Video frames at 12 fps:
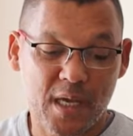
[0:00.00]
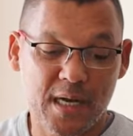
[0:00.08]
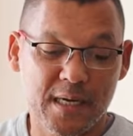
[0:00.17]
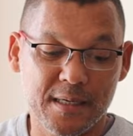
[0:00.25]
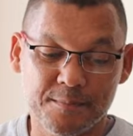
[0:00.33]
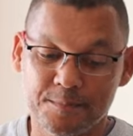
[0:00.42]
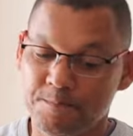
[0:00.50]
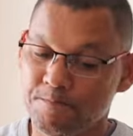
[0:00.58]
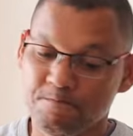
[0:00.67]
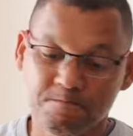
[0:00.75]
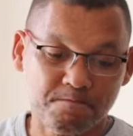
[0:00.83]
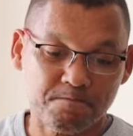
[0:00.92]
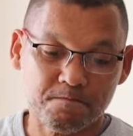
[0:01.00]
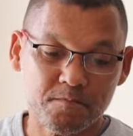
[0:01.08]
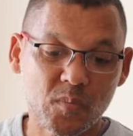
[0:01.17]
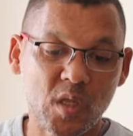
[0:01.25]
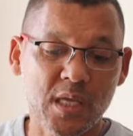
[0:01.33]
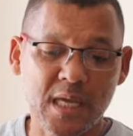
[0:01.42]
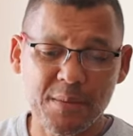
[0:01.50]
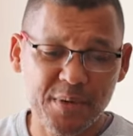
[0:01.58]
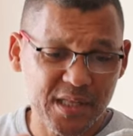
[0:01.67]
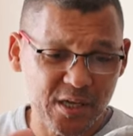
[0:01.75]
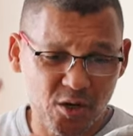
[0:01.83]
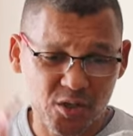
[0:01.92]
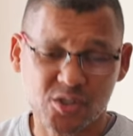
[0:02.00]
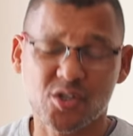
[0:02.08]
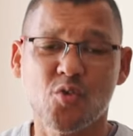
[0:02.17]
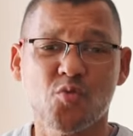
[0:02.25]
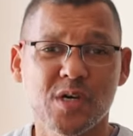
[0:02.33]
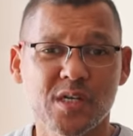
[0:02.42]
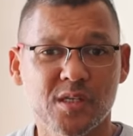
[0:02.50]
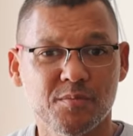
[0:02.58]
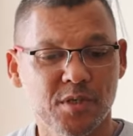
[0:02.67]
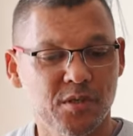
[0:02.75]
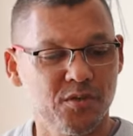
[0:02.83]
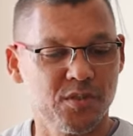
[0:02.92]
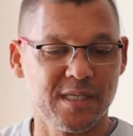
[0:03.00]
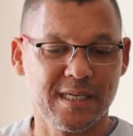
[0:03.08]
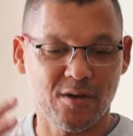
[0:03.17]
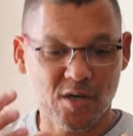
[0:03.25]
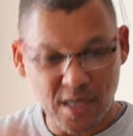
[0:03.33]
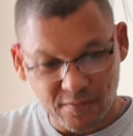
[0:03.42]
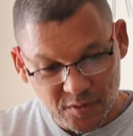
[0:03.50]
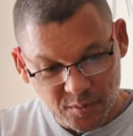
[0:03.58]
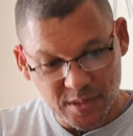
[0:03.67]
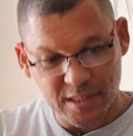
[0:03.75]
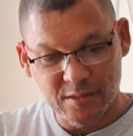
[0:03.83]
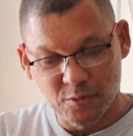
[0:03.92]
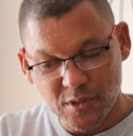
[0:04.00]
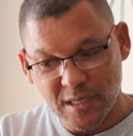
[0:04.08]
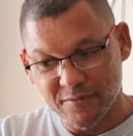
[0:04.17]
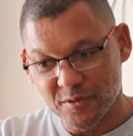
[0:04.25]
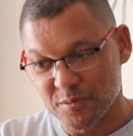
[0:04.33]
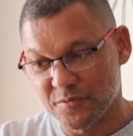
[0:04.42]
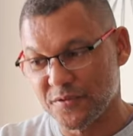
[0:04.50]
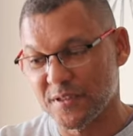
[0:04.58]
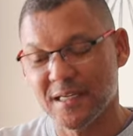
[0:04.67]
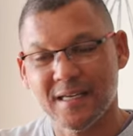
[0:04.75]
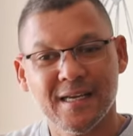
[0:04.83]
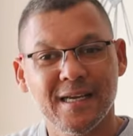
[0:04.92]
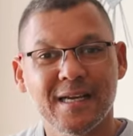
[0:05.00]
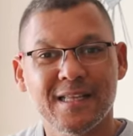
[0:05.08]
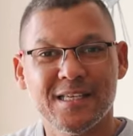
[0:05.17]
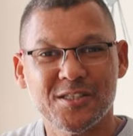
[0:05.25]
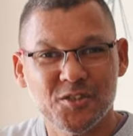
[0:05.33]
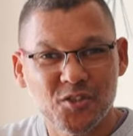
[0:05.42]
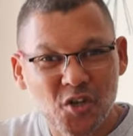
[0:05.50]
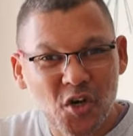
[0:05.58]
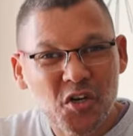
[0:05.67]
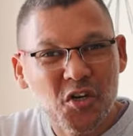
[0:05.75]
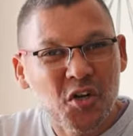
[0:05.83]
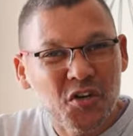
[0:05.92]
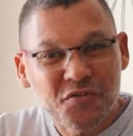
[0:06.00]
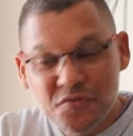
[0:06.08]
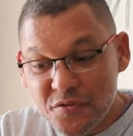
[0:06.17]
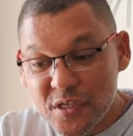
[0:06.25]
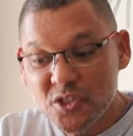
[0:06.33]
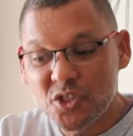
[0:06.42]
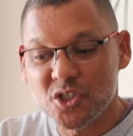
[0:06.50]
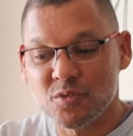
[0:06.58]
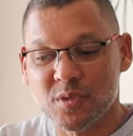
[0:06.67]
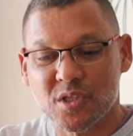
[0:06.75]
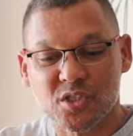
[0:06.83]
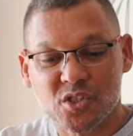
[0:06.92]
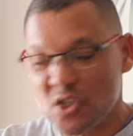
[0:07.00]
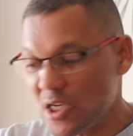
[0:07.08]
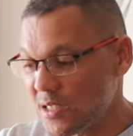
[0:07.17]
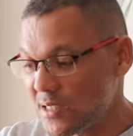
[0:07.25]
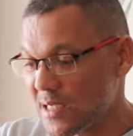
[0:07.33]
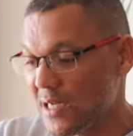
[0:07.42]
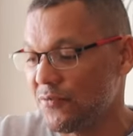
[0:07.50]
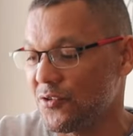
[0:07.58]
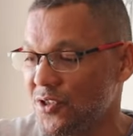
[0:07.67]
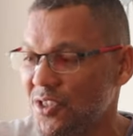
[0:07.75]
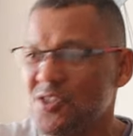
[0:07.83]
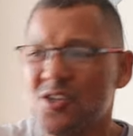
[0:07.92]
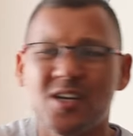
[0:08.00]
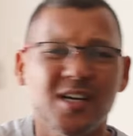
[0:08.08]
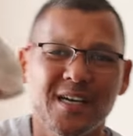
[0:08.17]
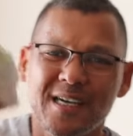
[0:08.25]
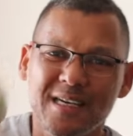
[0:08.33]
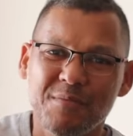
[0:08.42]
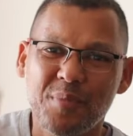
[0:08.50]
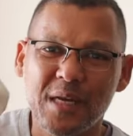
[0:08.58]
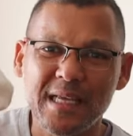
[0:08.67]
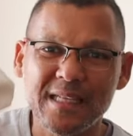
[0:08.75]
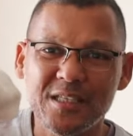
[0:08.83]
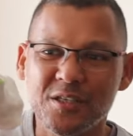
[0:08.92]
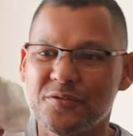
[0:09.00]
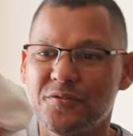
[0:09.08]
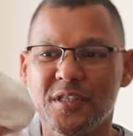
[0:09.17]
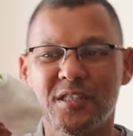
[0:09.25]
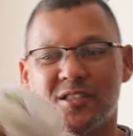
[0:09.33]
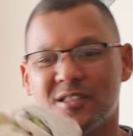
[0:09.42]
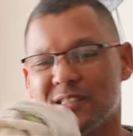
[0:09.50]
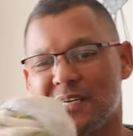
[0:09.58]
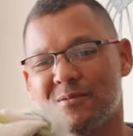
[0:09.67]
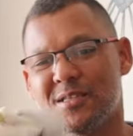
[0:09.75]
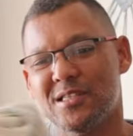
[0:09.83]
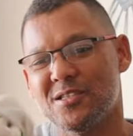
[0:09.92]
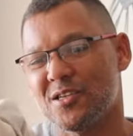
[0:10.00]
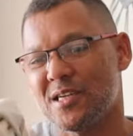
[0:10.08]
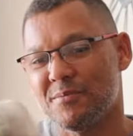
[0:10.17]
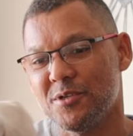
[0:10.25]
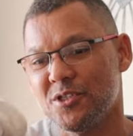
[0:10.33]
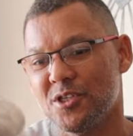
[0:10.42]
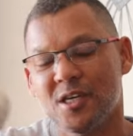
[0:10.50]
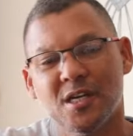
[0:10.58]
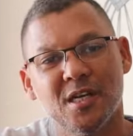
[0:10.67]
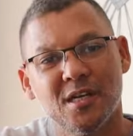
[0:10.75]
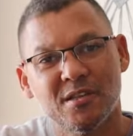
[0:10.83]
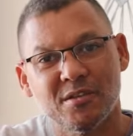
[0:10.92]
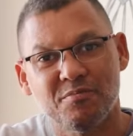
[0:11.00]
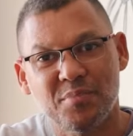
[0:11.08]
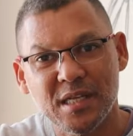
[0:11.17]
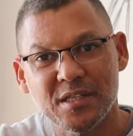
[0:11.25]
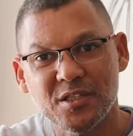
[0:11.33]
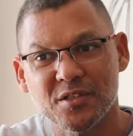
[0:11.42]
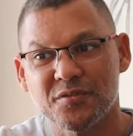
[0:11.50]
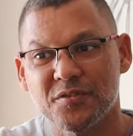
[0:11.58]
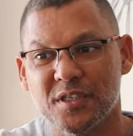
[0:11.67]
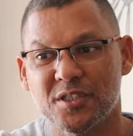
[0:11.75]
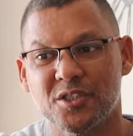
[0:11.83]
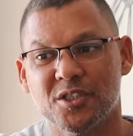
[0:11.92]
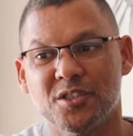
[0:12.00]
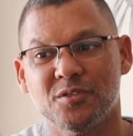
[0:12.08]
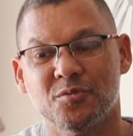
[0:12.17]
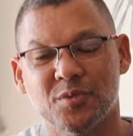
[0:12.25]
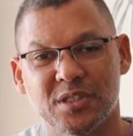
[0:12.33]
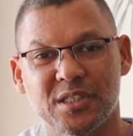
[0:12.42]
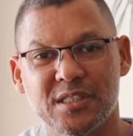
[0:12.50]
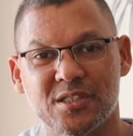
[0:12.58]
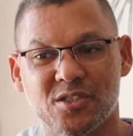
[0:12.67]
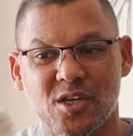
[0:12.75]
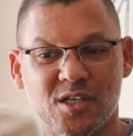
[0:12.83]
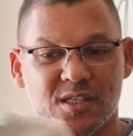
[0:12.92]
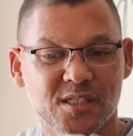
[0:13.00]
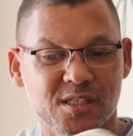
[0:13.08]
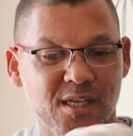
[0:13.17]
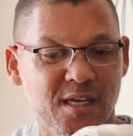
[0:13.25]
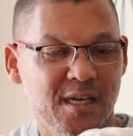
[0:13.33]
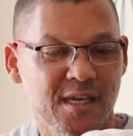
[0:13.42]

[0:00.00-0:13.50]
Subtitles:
Yeah, but they are so worth it because they are comfortable. They're good, comfortable fit. There's not a lot of friction with the sock itself. With this sock, plenty of friction. I mean, these are rubbish. There's plenty of friction with these socks.